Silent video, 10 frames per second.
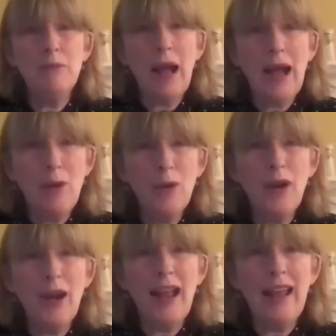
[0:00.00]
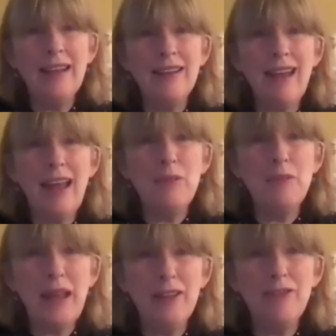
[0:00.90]
power and
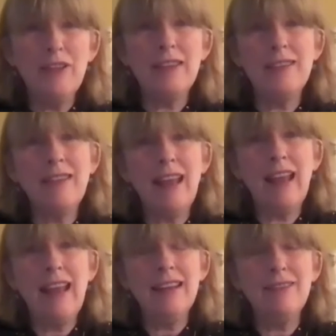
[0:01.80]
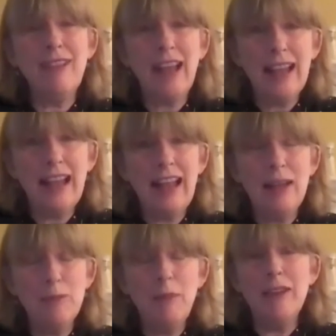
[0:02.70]
benefits, and
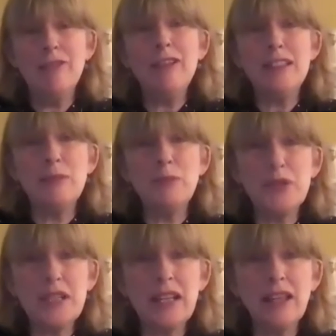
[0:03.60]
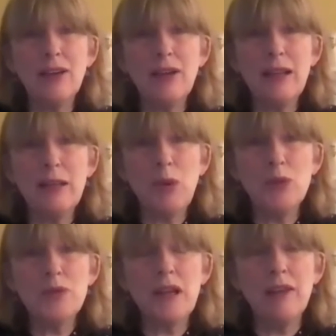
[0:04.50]
benefits in particular in the
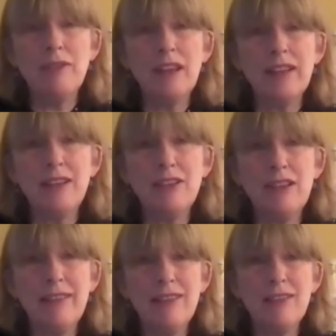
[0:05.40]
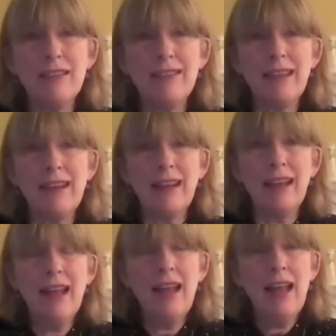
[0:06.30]
post-conflict and transitional setting,
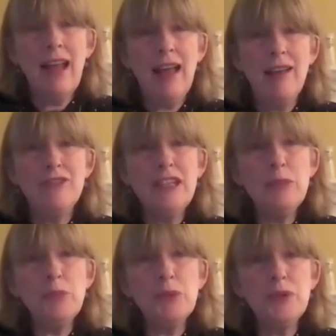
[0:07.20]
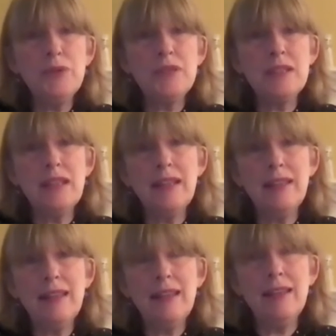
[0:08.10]
have deep roots
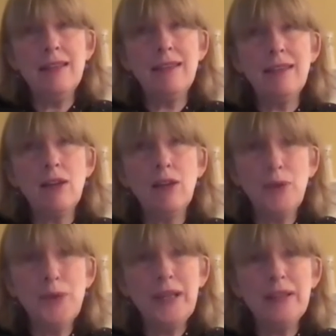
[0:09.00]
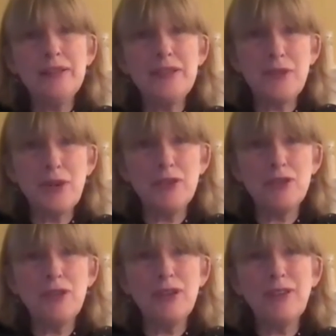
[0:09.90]
in these colonial
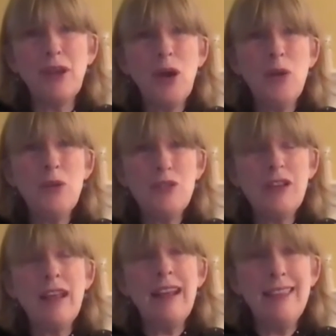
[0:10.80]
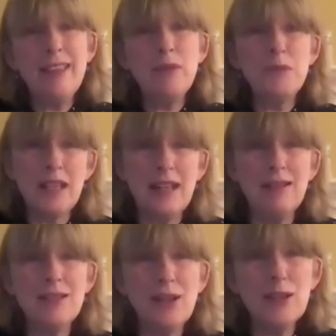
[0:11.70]
structures, which in
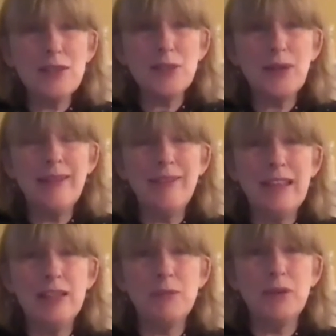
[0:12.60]
themselves also have these